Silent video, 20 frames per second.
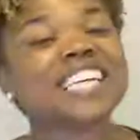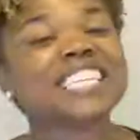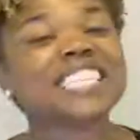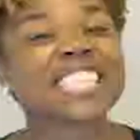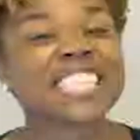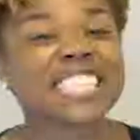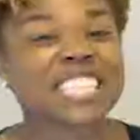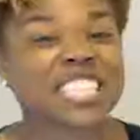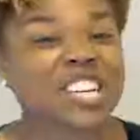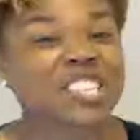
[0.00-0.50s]

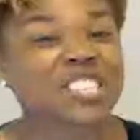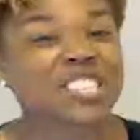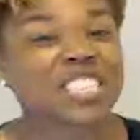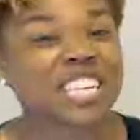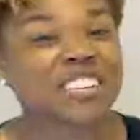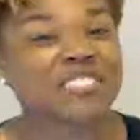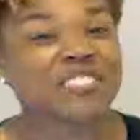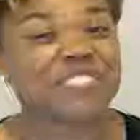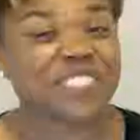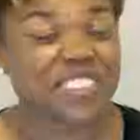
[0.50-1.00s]

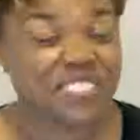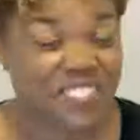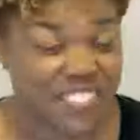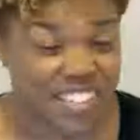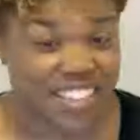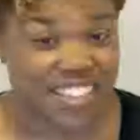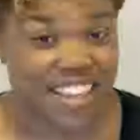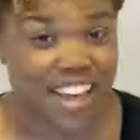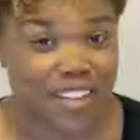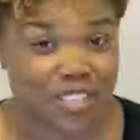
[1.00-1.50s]

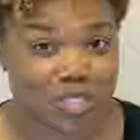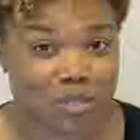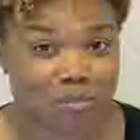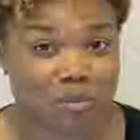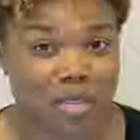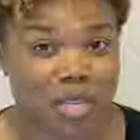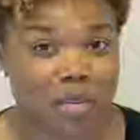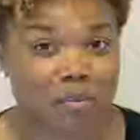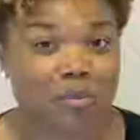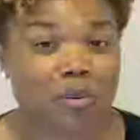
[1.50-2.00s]
650,000
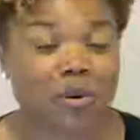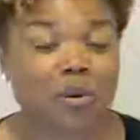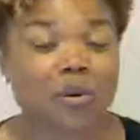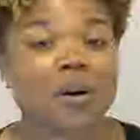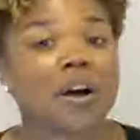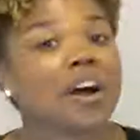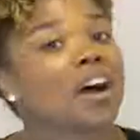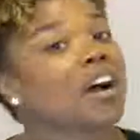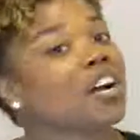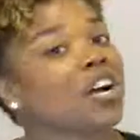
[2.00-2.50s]
people
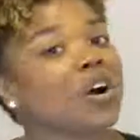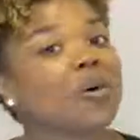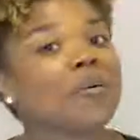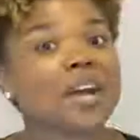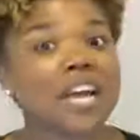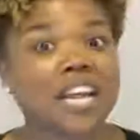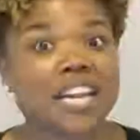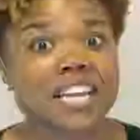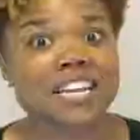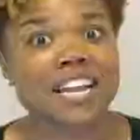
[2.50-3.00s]
go
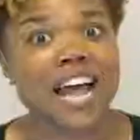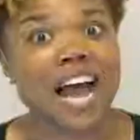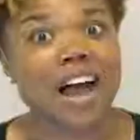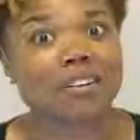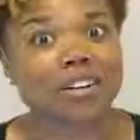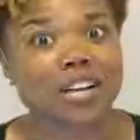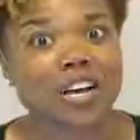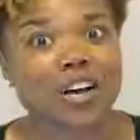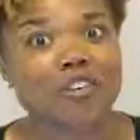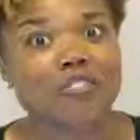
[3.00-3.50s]
in and
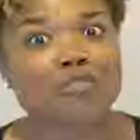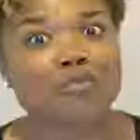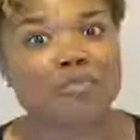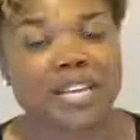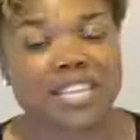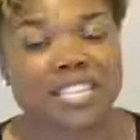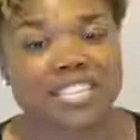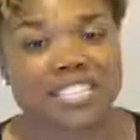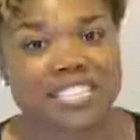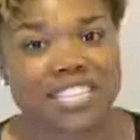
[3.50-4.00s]
out of
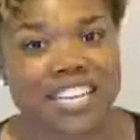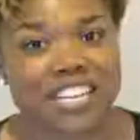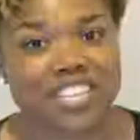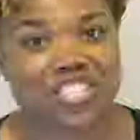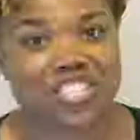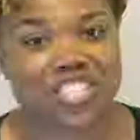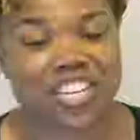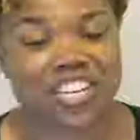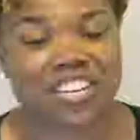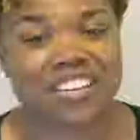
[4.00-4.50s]
Penn
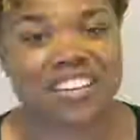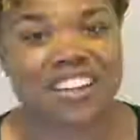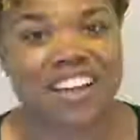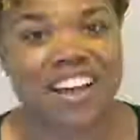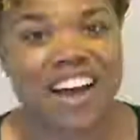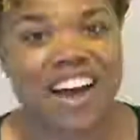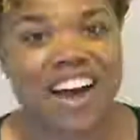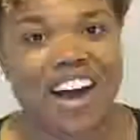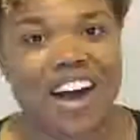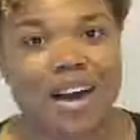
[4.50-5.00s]
Station
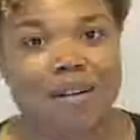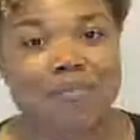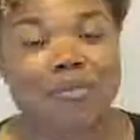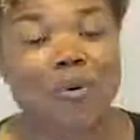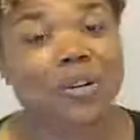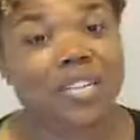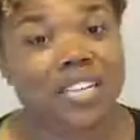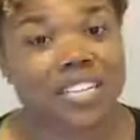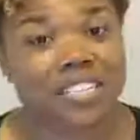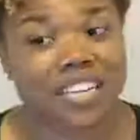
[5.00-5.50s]

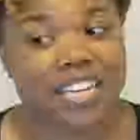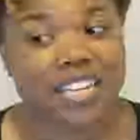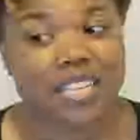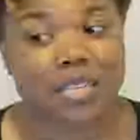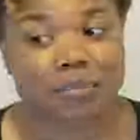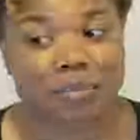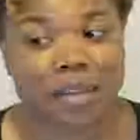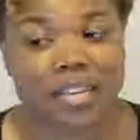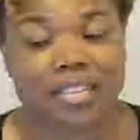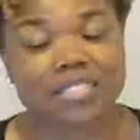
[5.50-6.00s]
on a daily
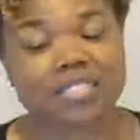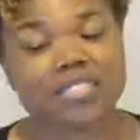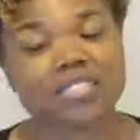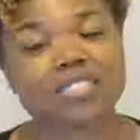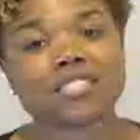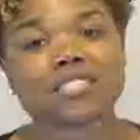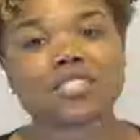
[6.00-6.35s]
basis.